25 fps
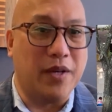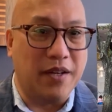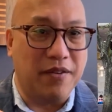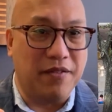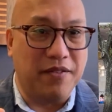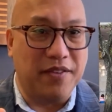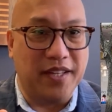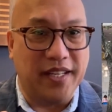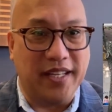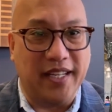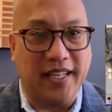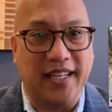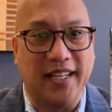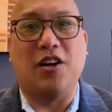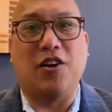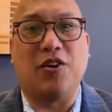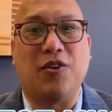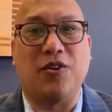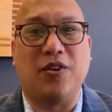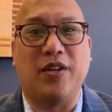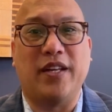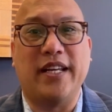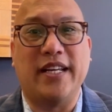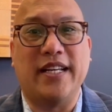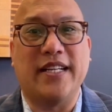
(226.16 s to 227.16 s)
of the
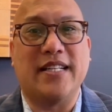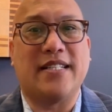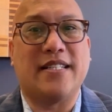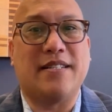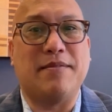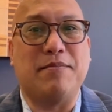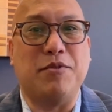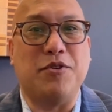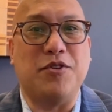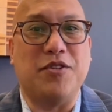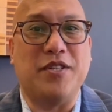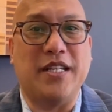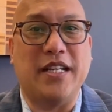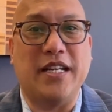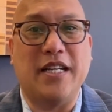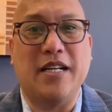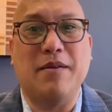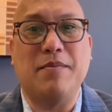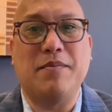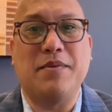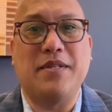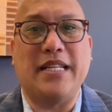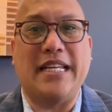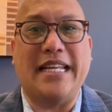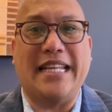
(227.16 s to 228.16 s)
earliest
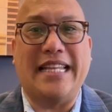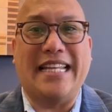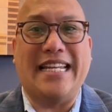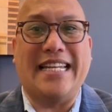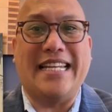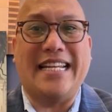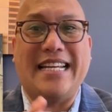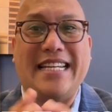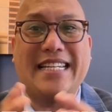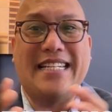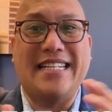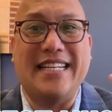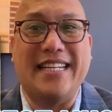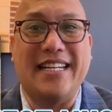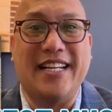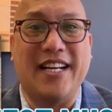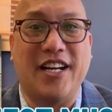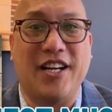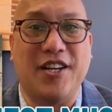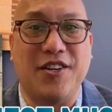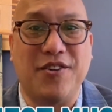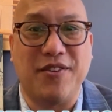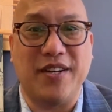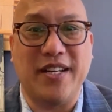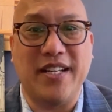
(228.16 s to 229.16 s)
museums in the
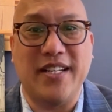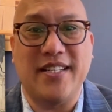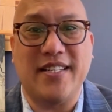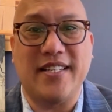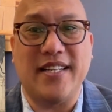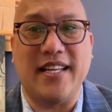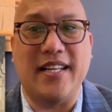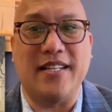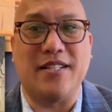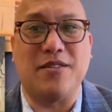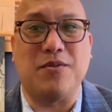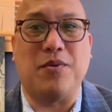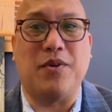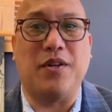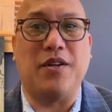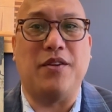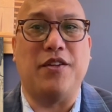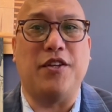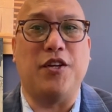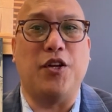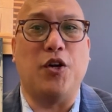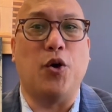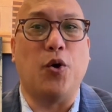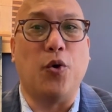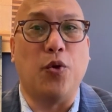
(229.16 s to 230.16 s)
1900s. It's one of
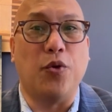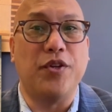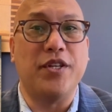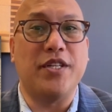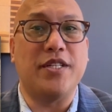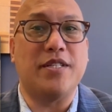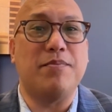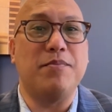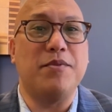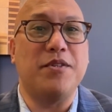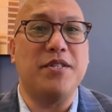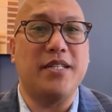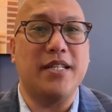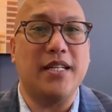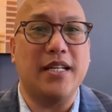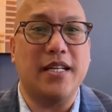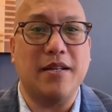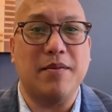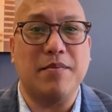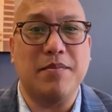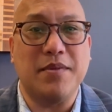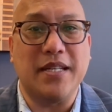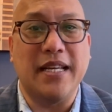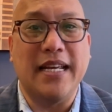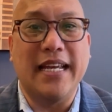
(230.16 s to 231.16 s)
the oldest
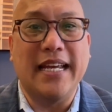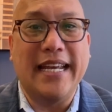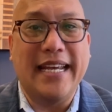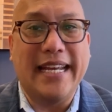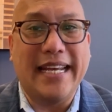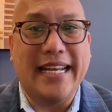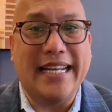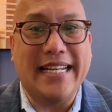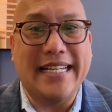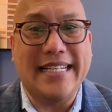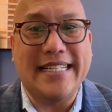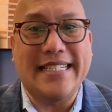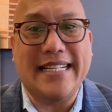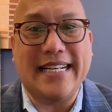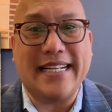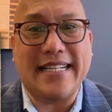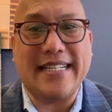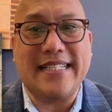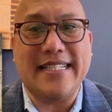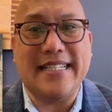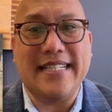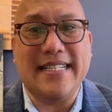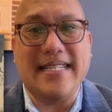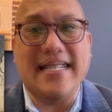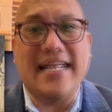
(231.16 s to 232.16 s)
museums in
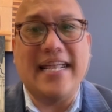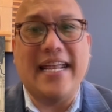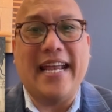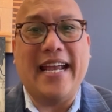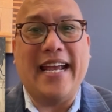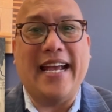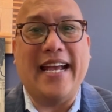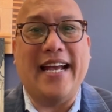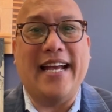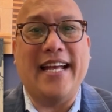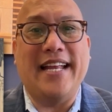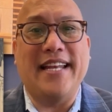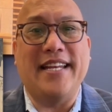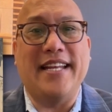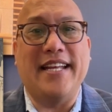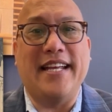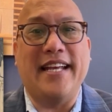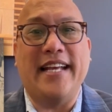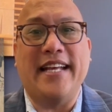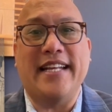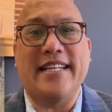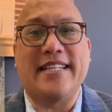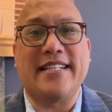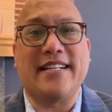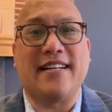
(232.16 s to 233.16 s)
Texas, and
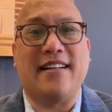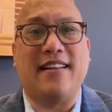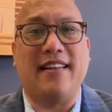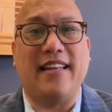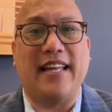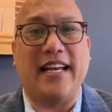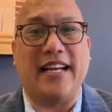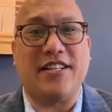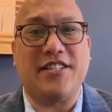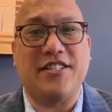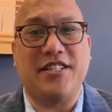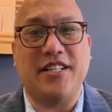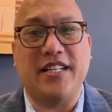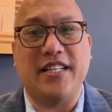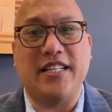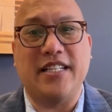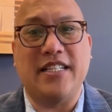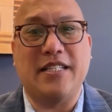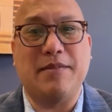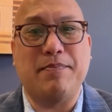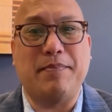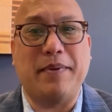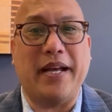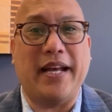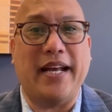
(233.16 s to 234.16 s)
its collection
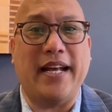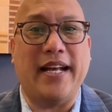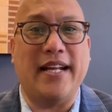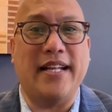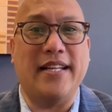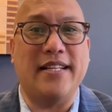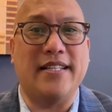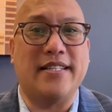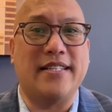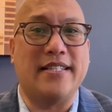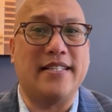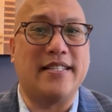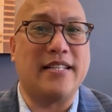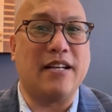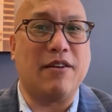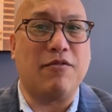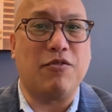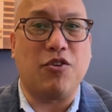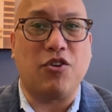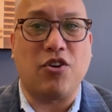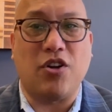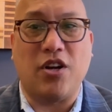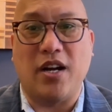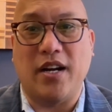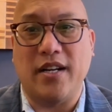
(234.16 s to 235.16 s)
spans
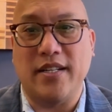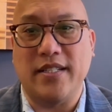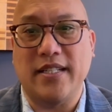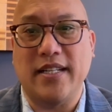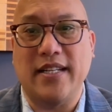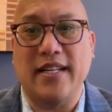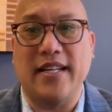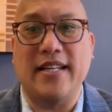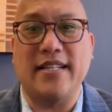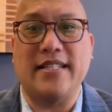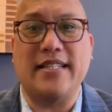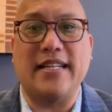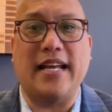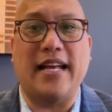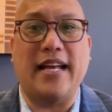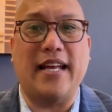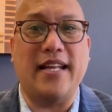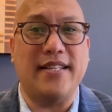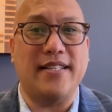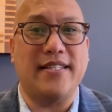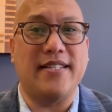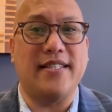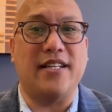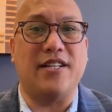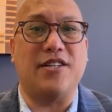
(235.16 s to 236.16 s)
several continents
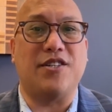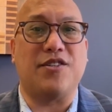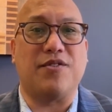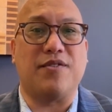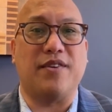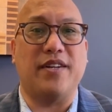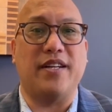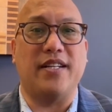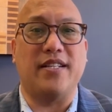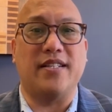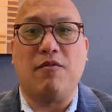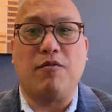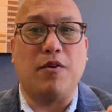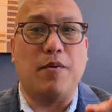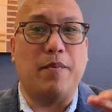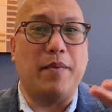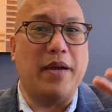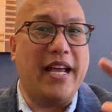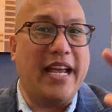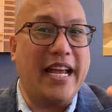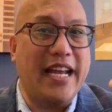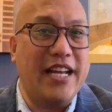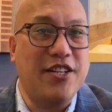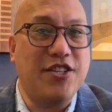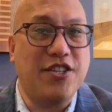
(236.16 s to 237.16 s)
and centuries, from
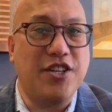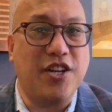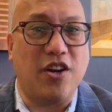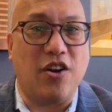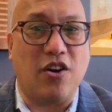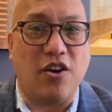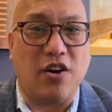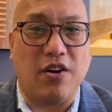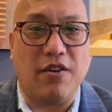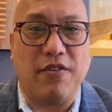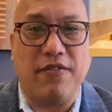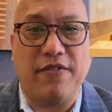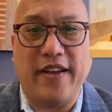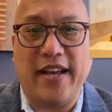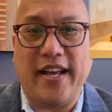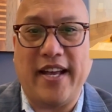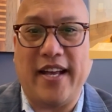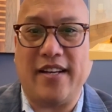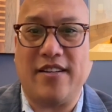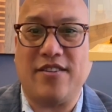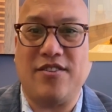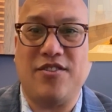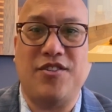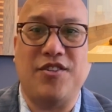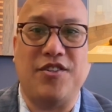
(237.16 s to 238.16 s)
ancient
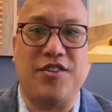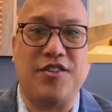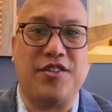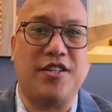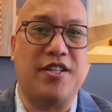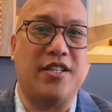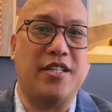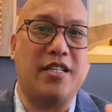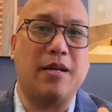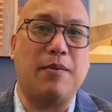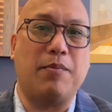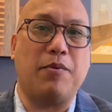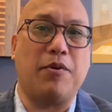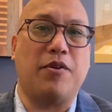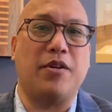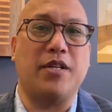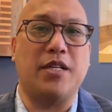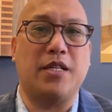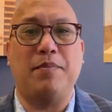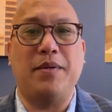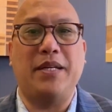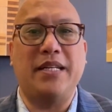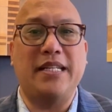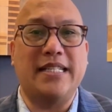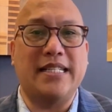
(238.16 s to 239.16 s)
artifacts to contemporary
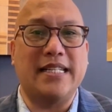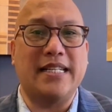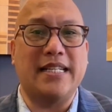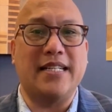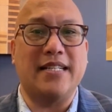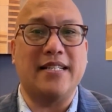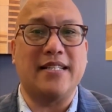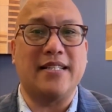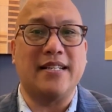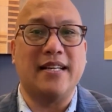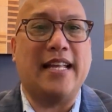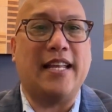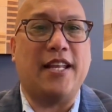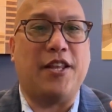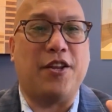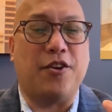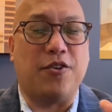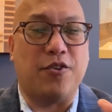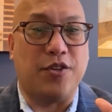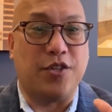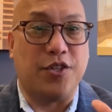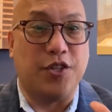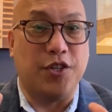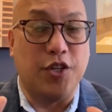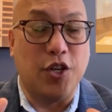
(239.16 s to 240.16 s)
pieces.
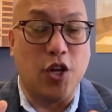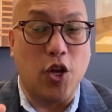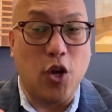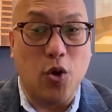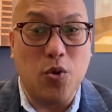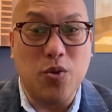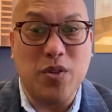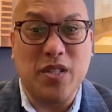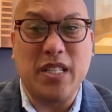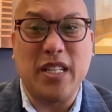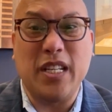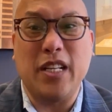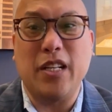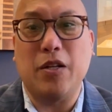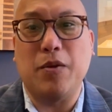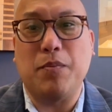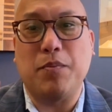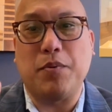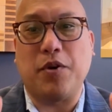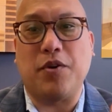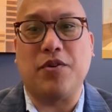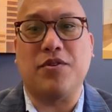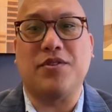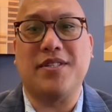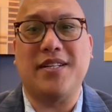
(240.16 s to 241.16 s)
There's no single
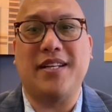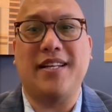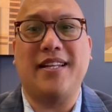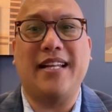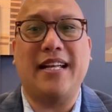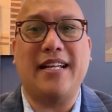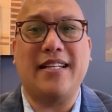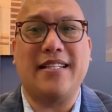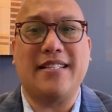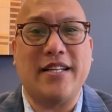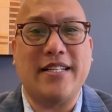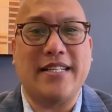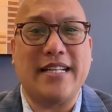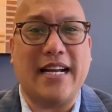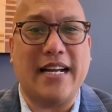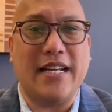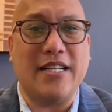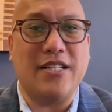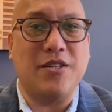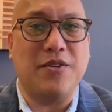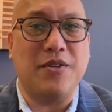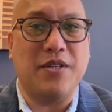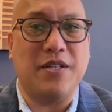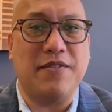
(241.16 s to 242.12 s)
person that's tied to its